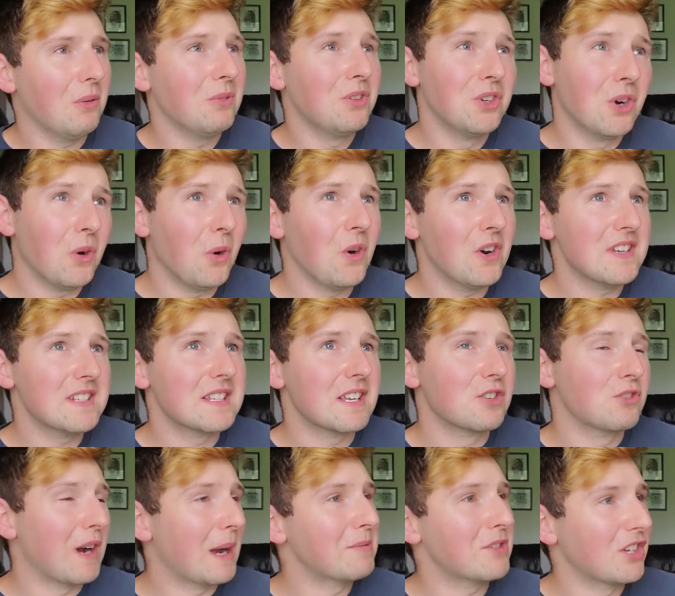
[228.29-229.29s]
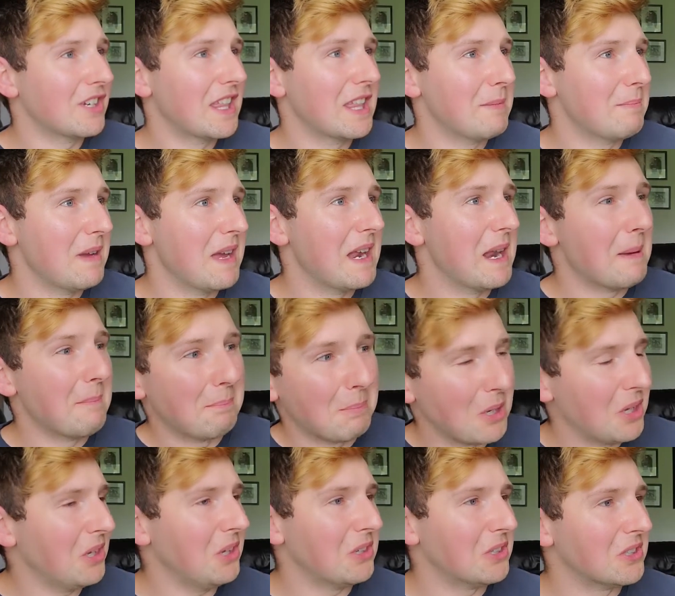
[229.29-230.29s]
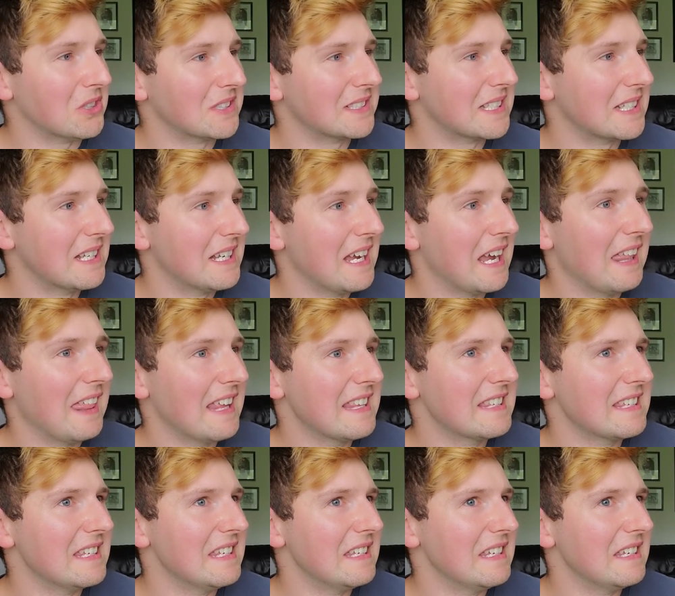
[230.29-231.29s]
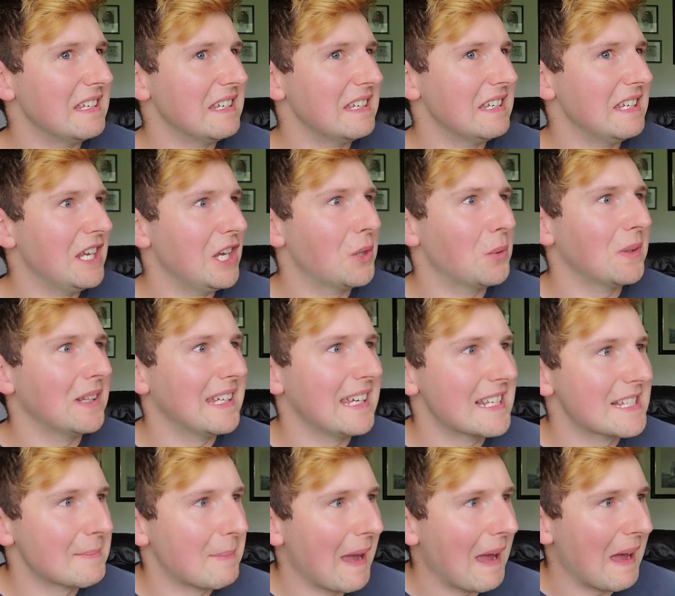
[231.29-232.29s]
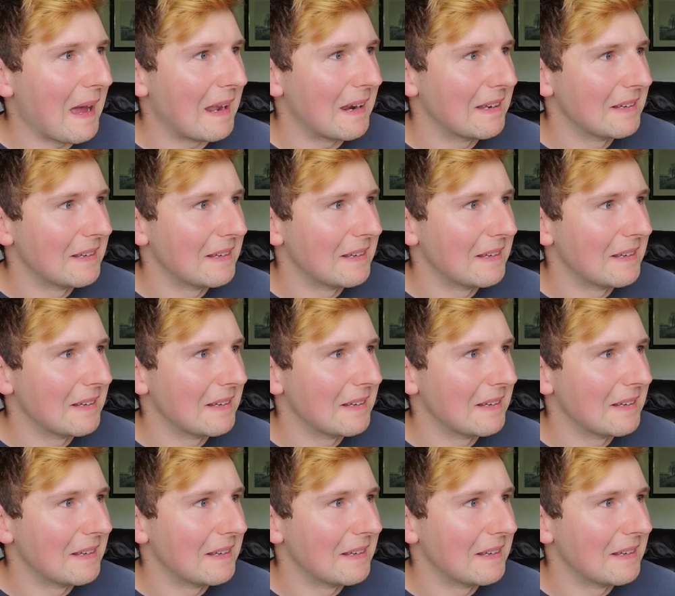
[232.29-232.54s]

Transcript: your horse grabs onto the bit and pulls. And that's equally as bad.